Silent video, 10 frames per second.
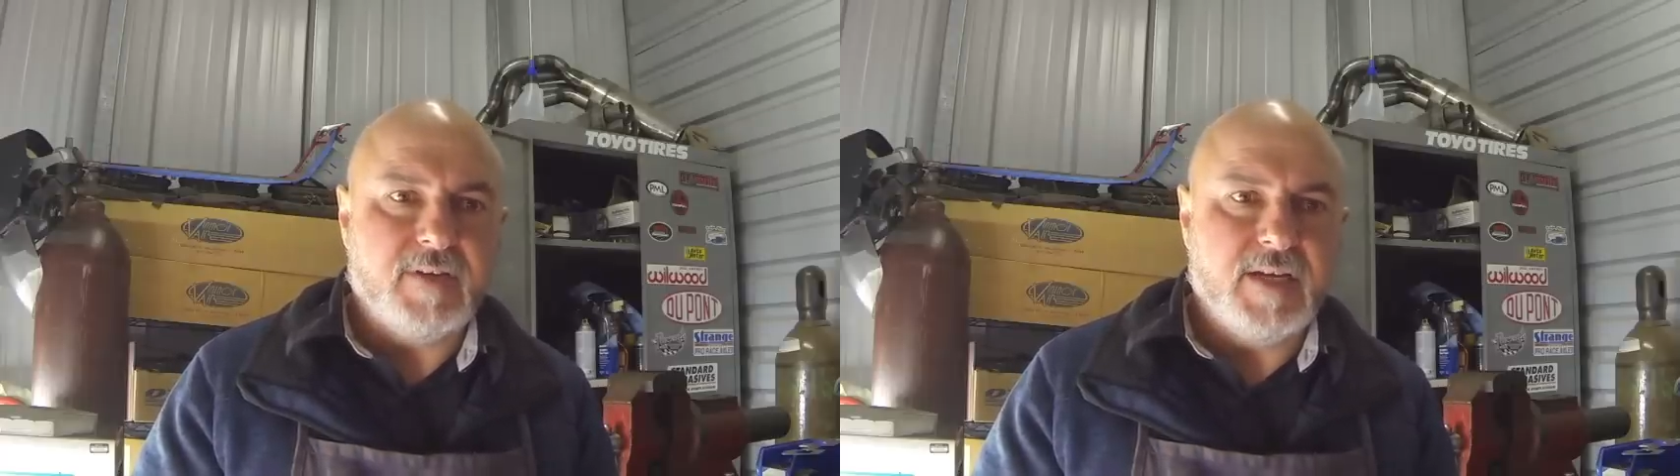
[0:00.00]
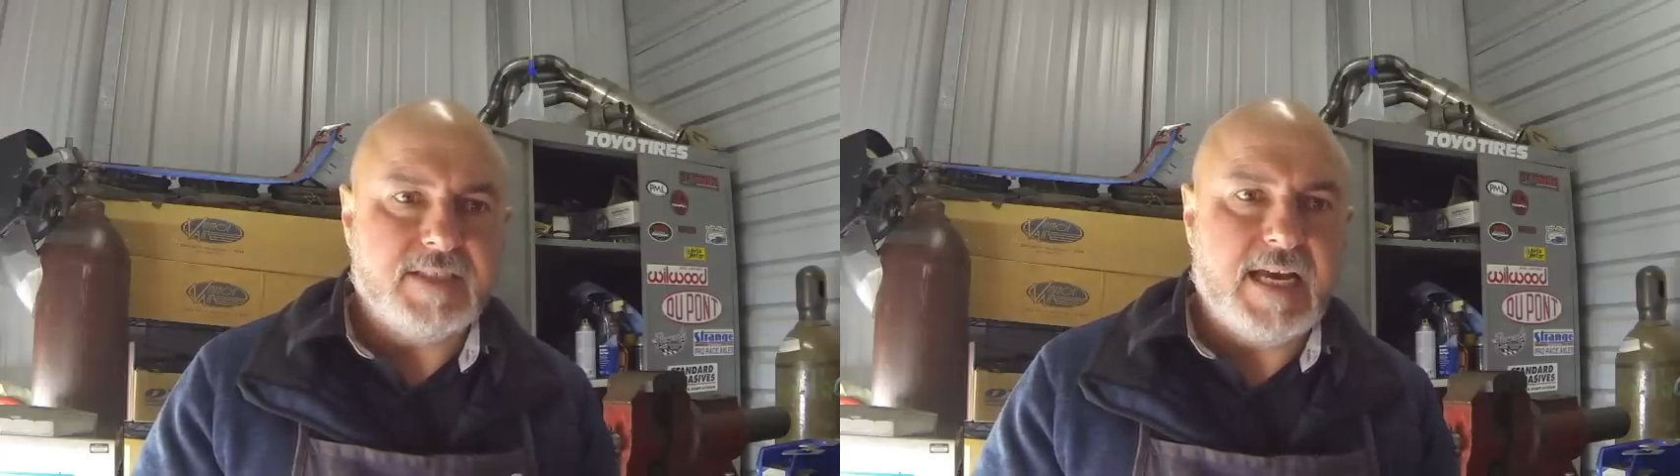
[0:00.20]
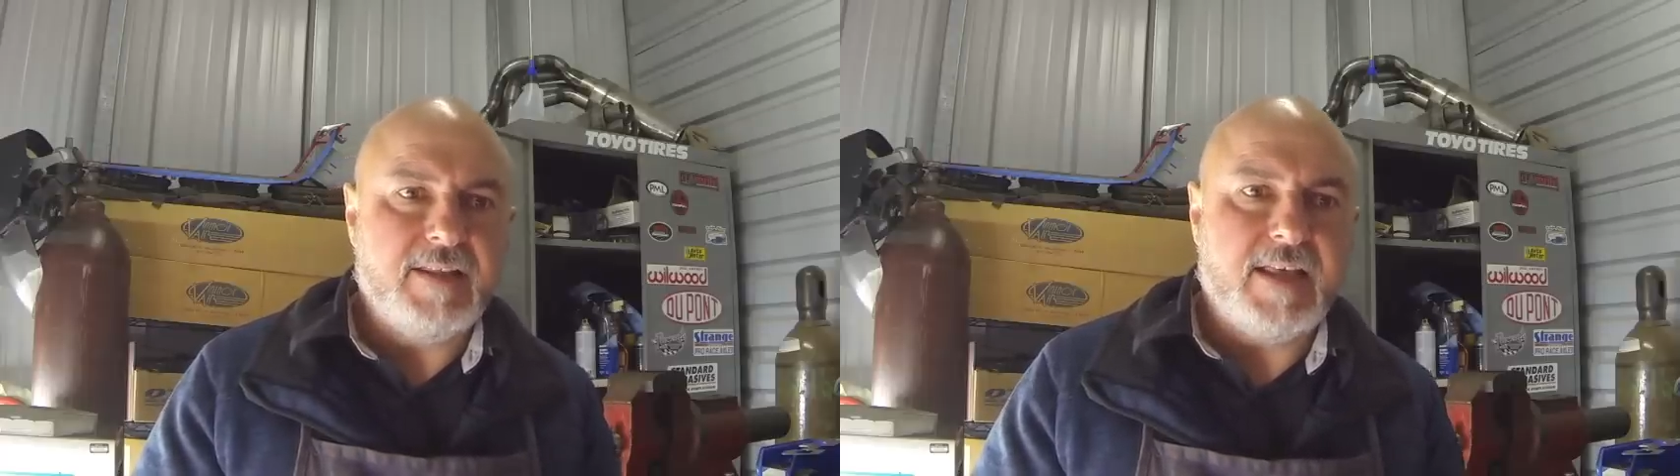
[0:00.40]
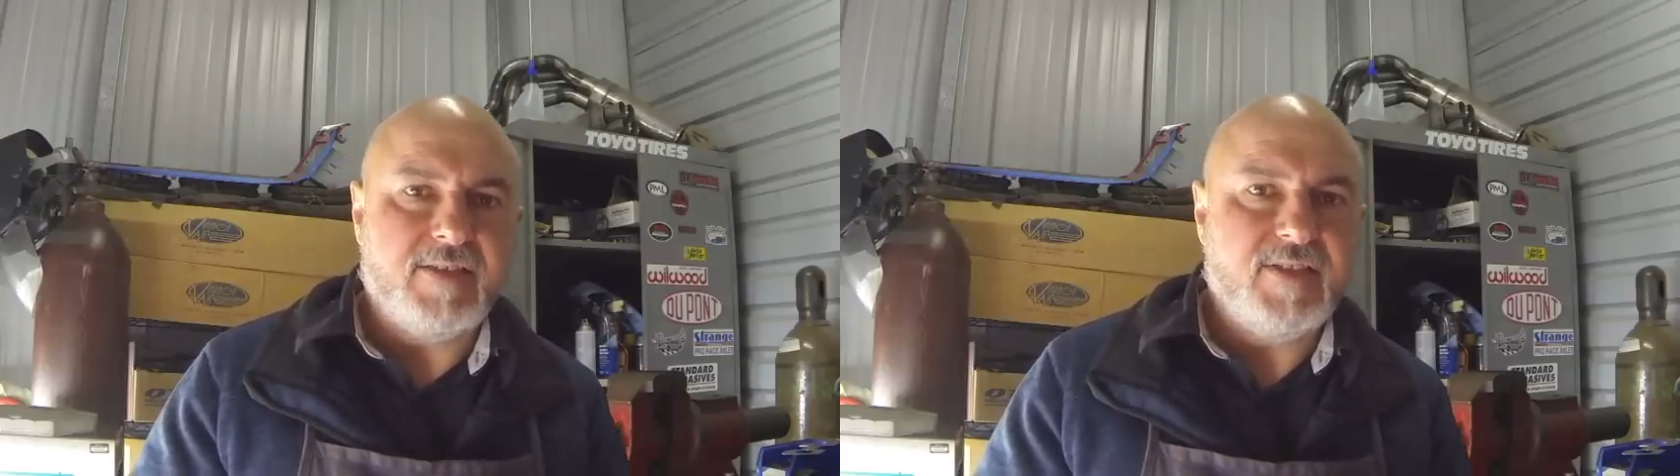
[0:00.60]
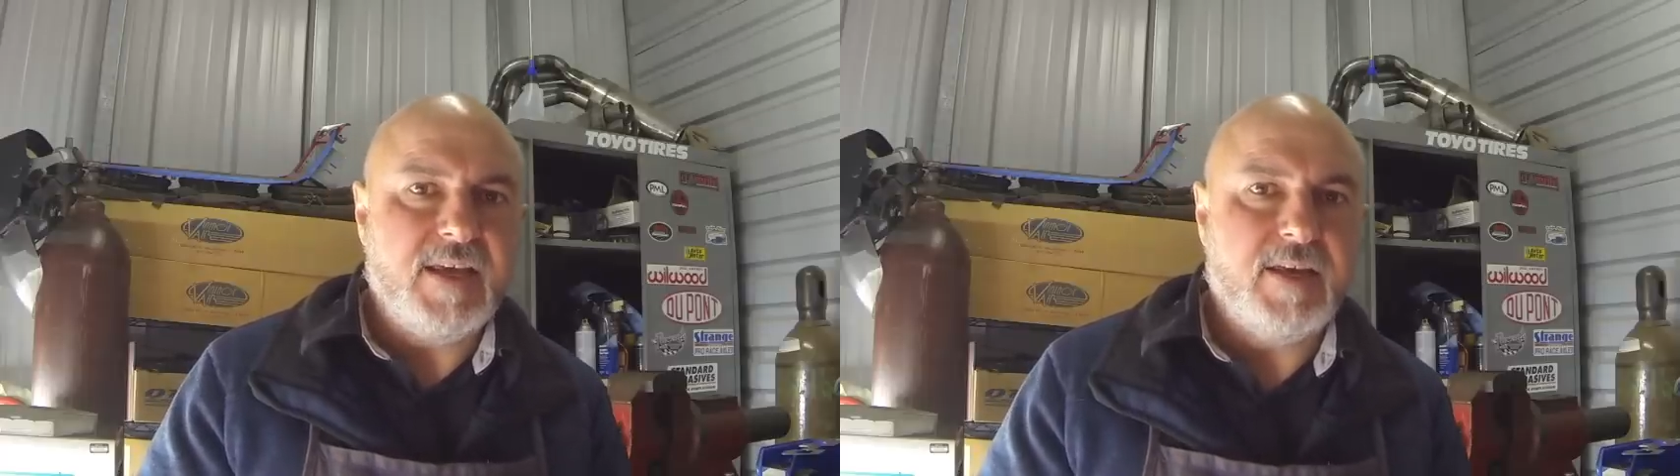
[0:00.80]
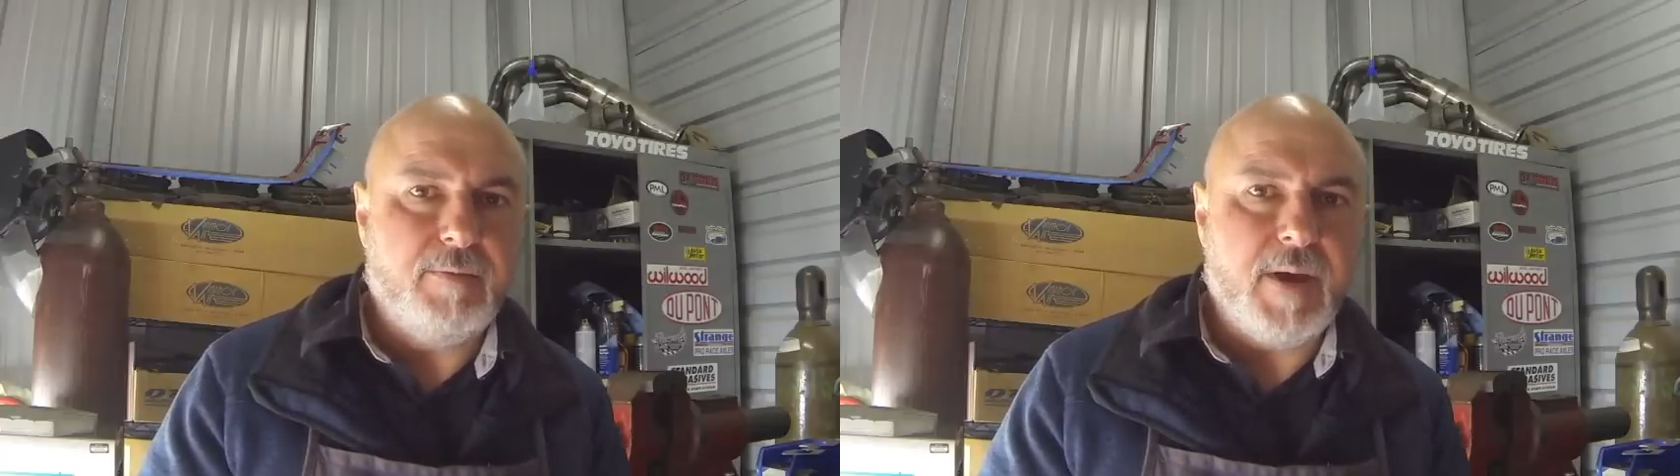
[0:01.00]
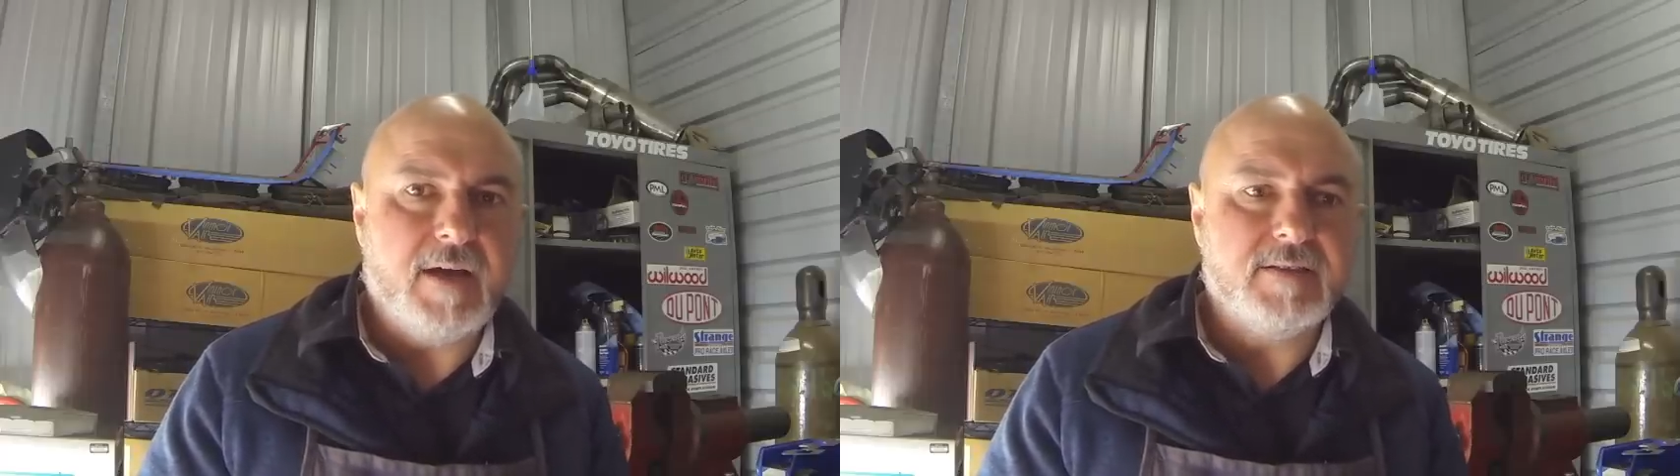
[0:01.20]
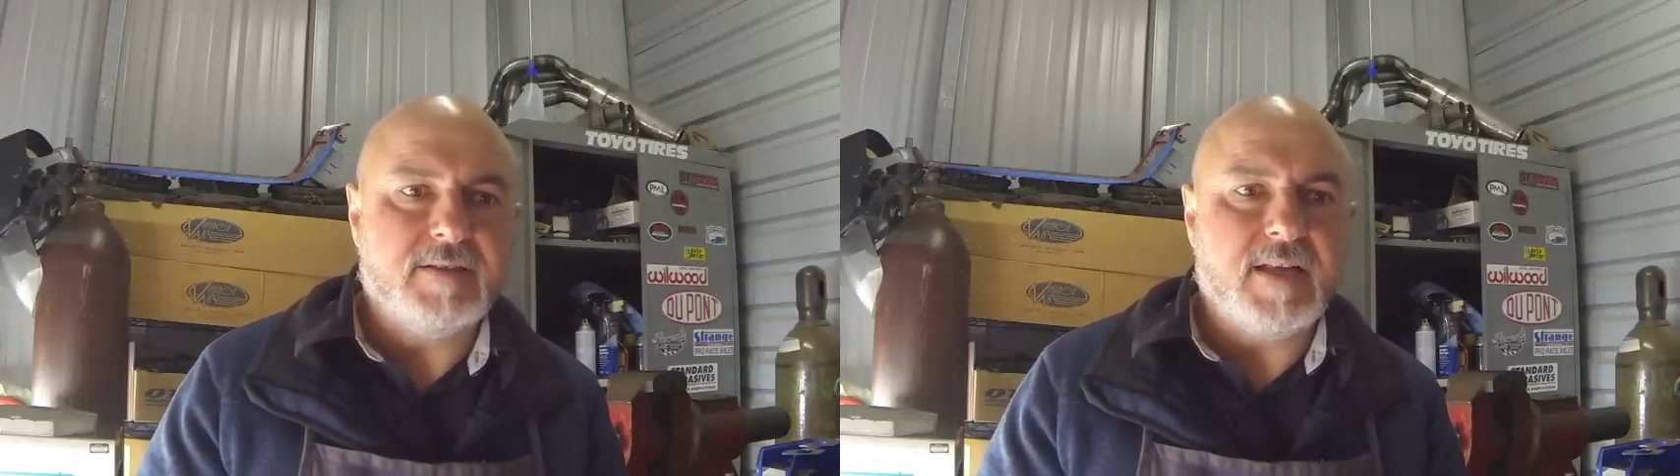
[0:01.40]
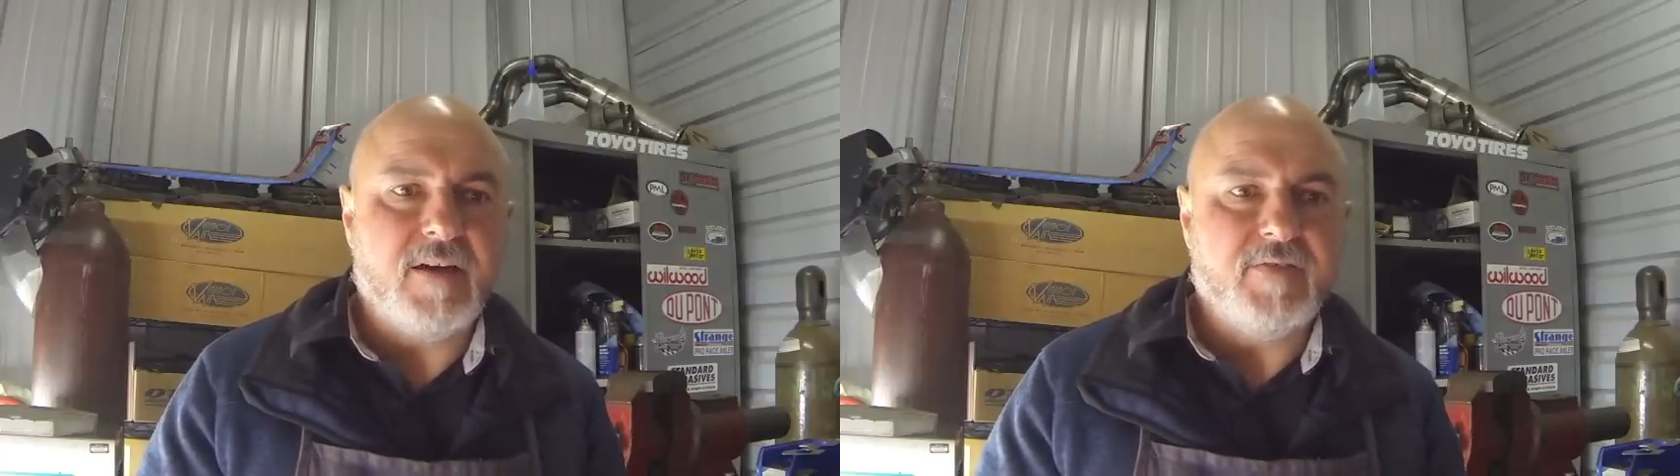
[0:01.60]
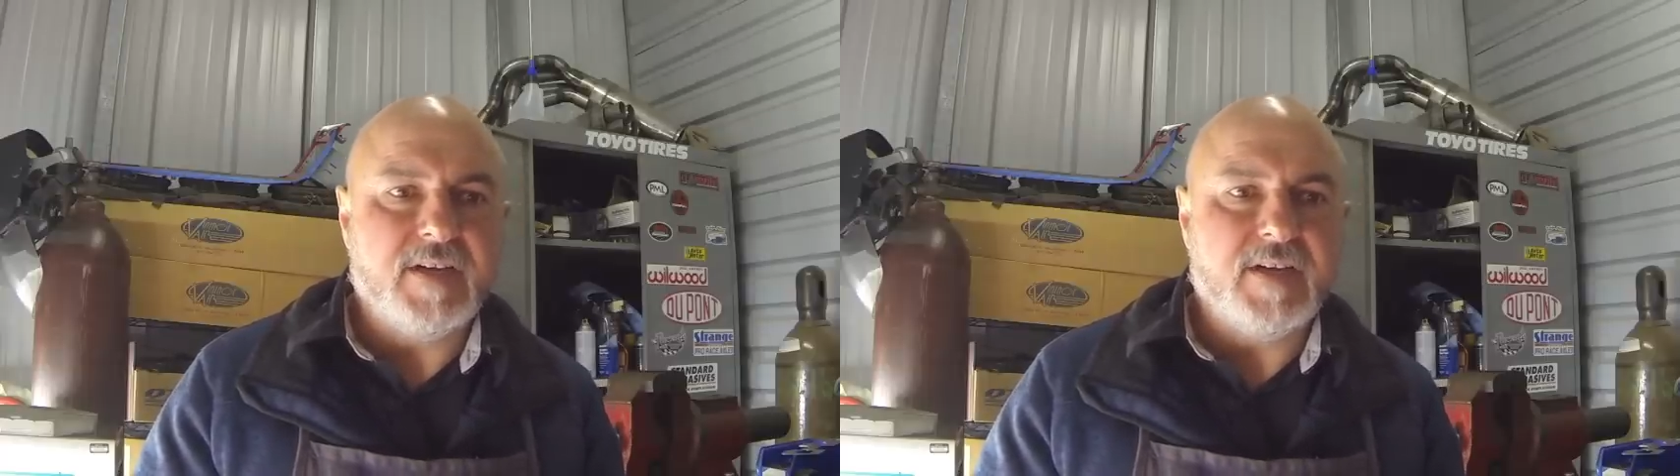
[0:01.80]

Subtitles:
It's how they think about stuff.